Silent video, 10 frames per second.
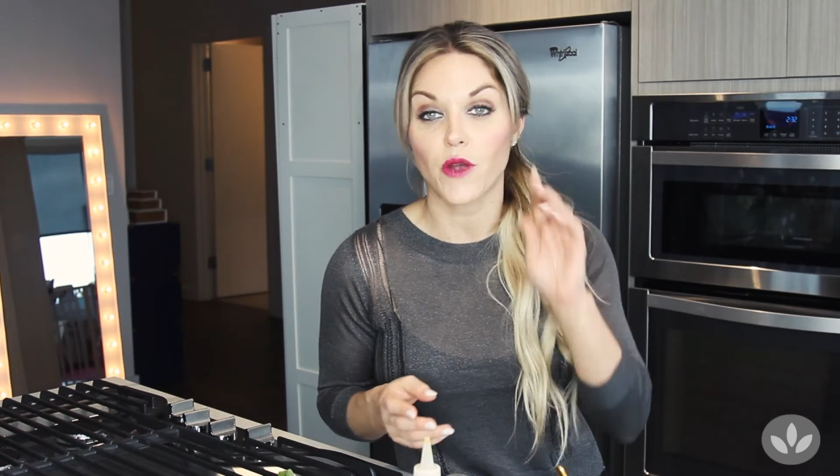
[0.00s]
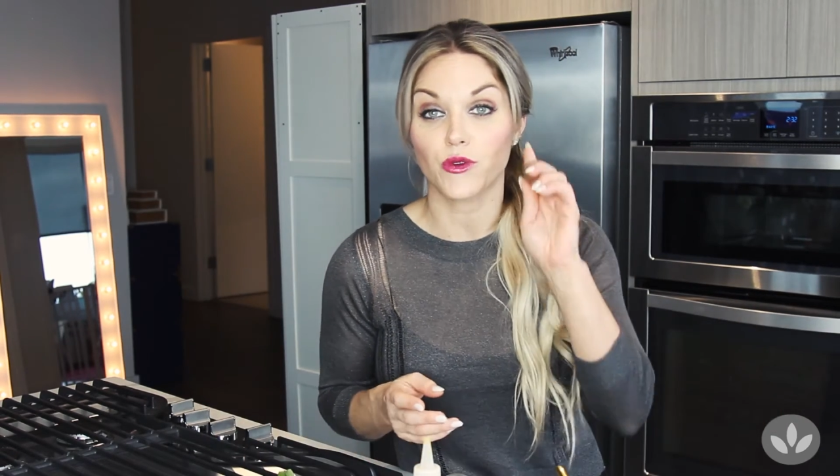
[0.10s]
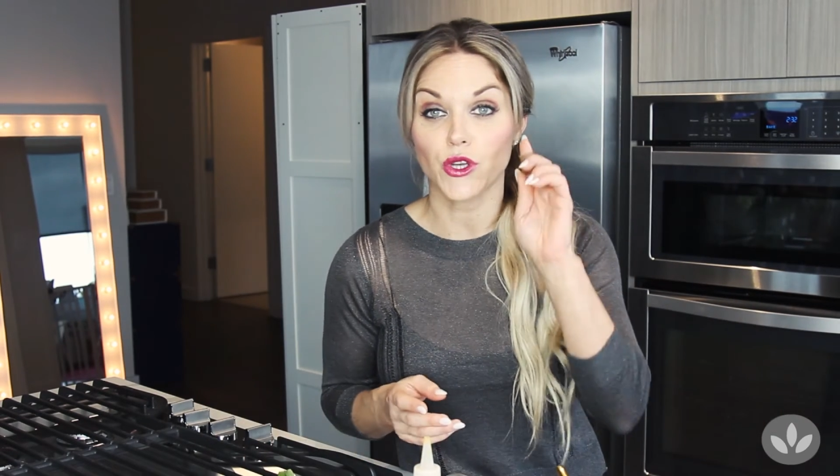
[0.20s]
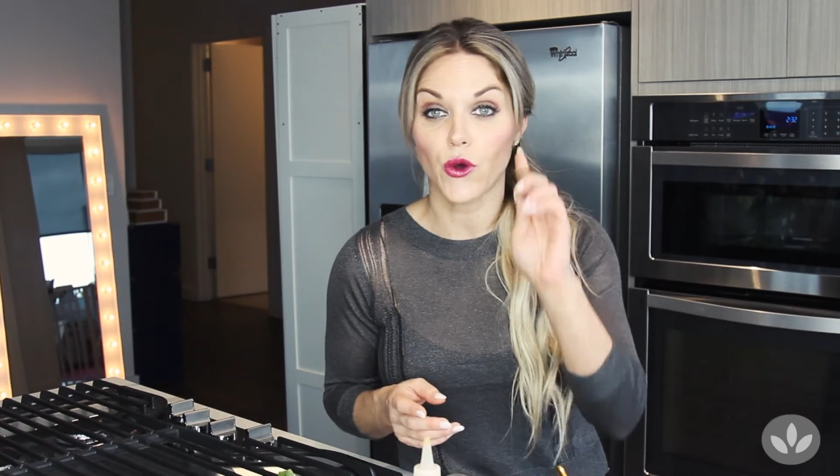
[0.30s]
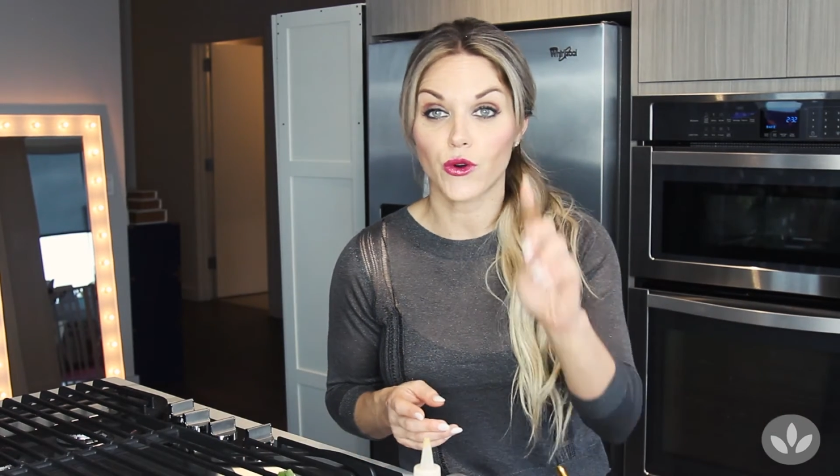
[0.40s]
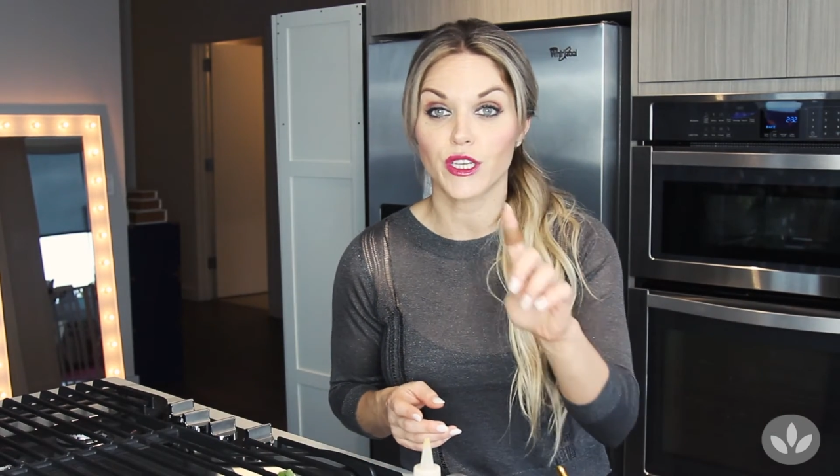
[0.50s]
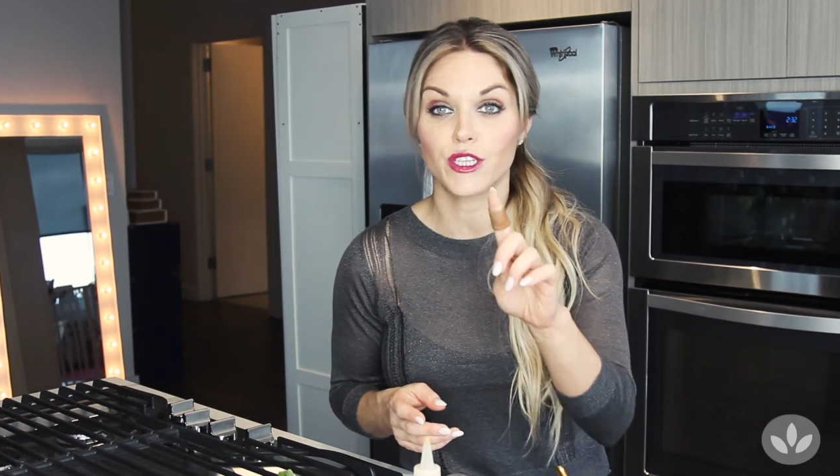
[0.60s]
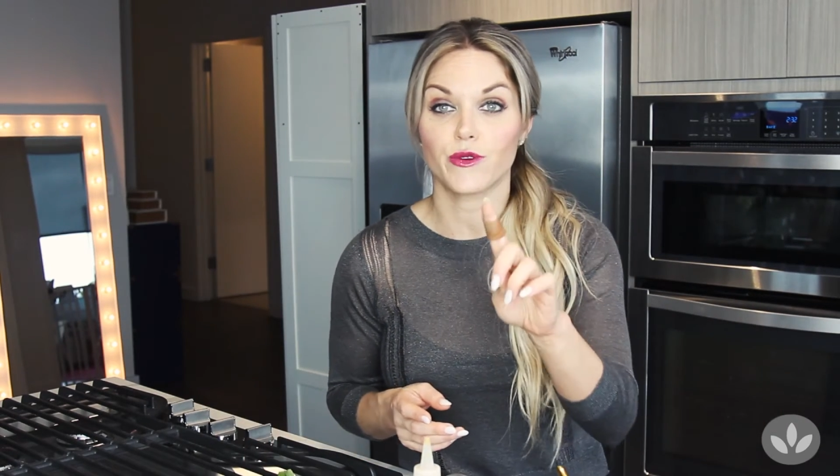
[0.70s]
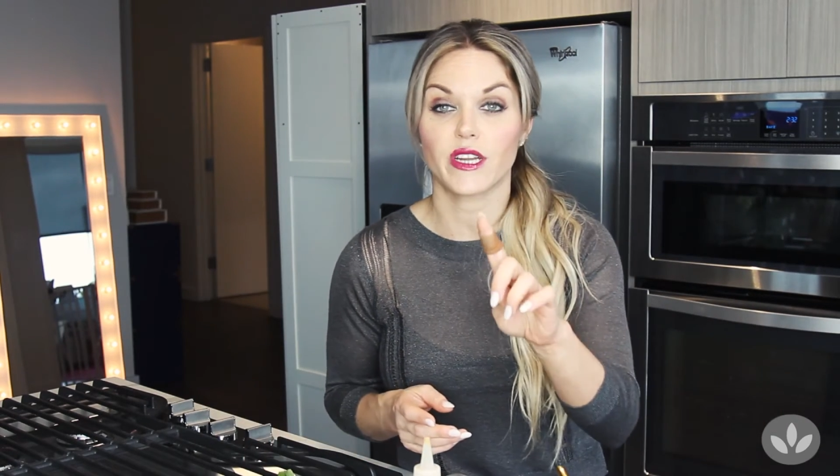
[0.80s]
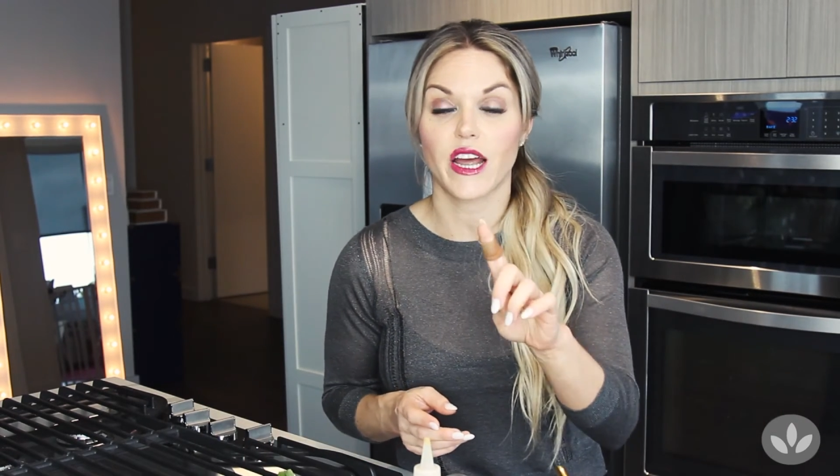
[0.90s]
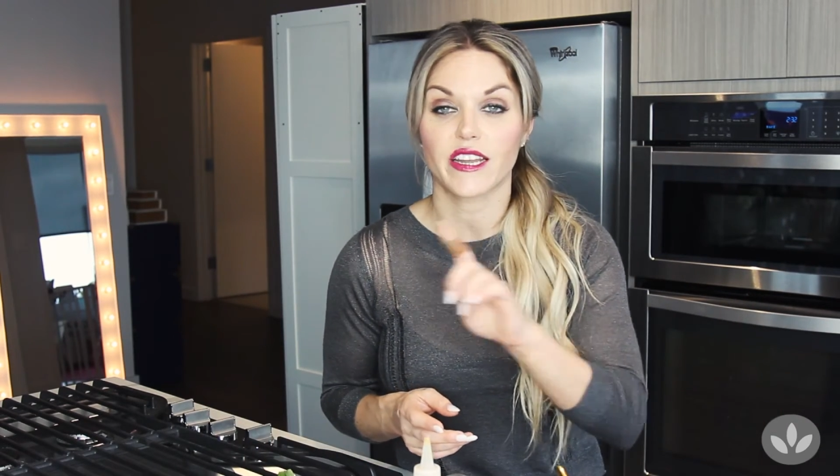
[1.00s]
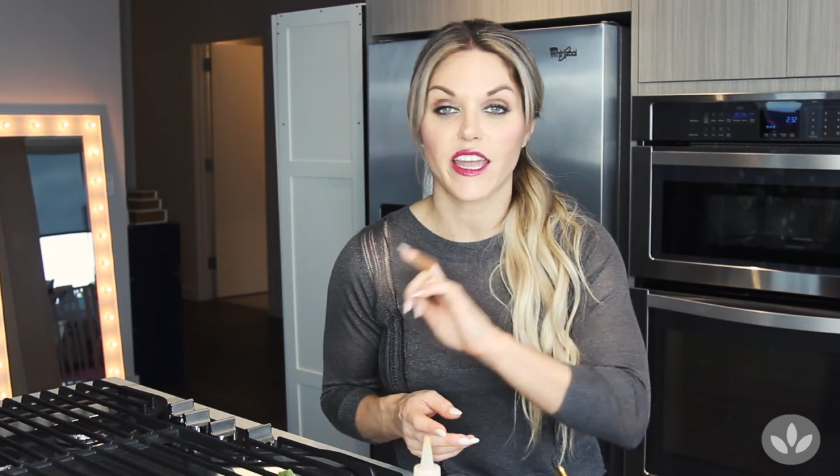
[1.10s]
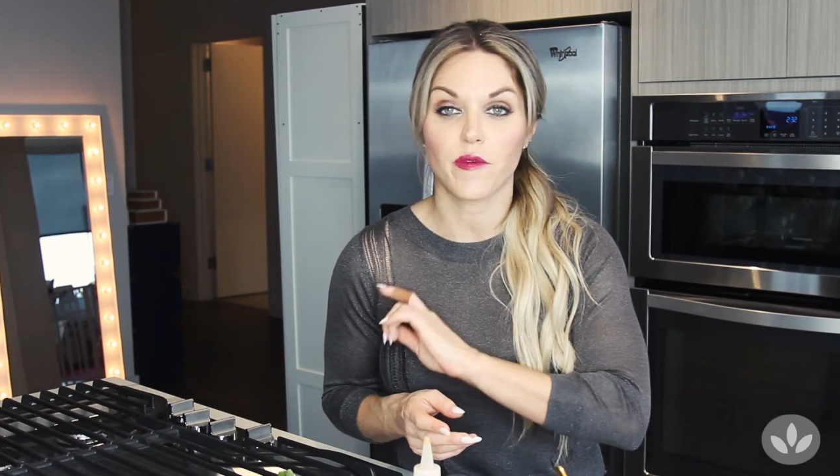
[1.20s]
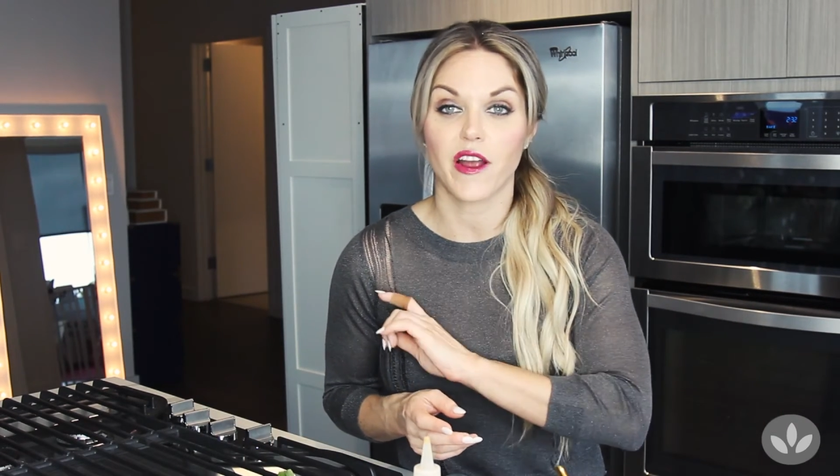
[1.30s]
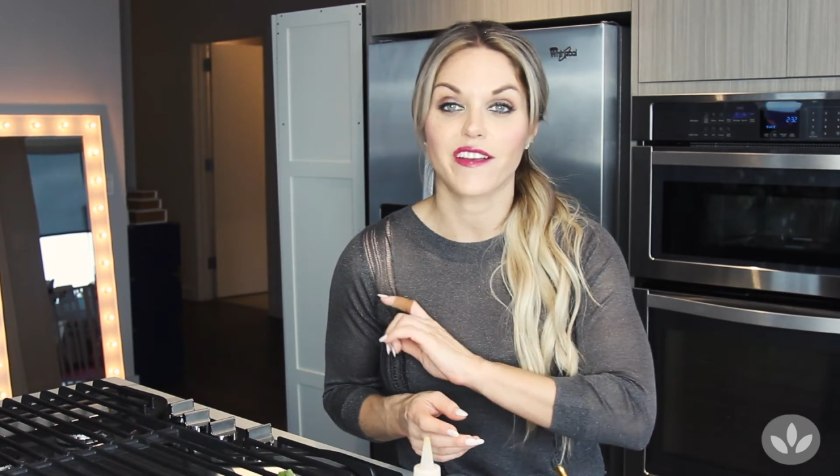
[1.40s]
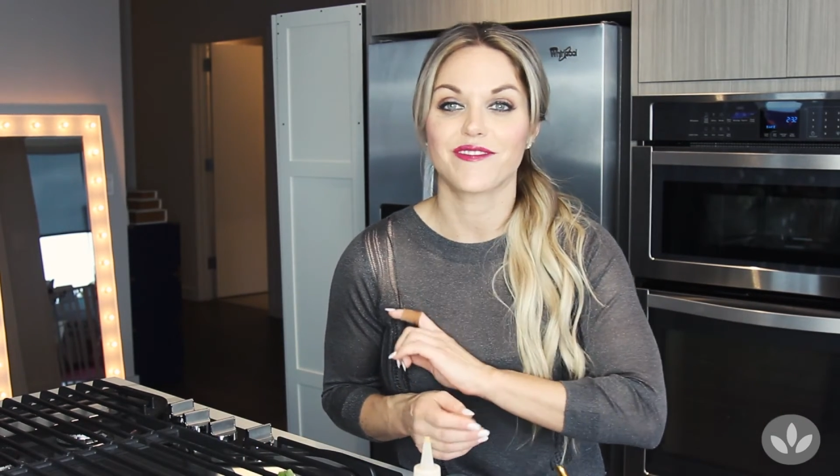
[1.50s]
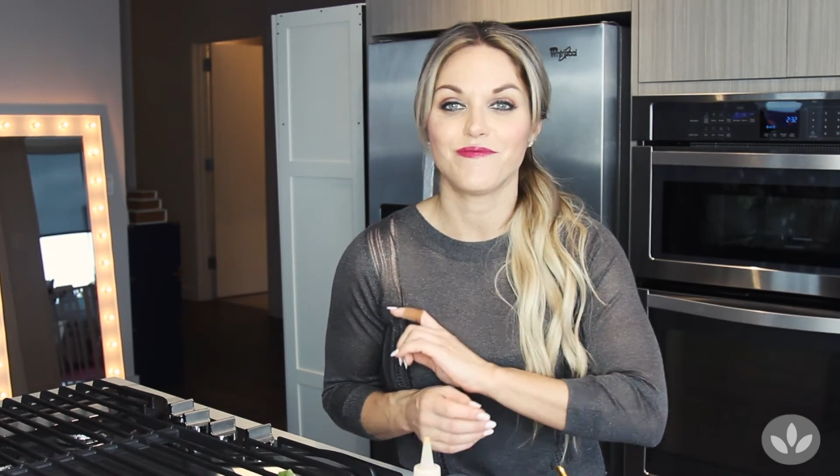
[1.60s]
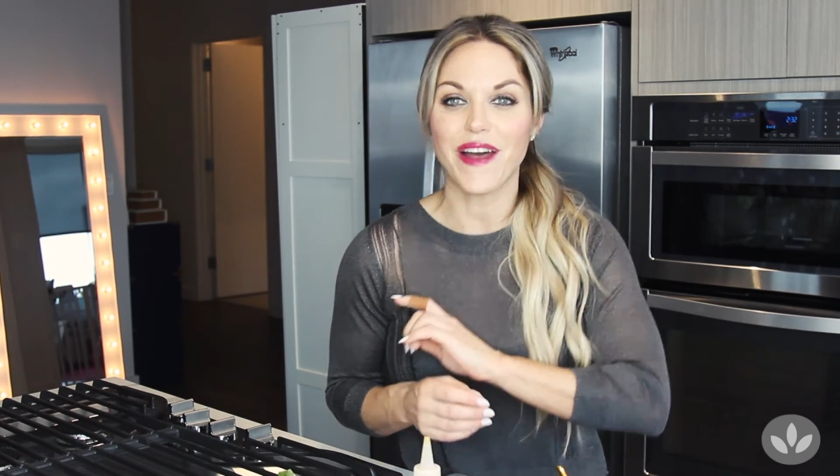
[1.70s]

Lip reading: I will totally do it on camera.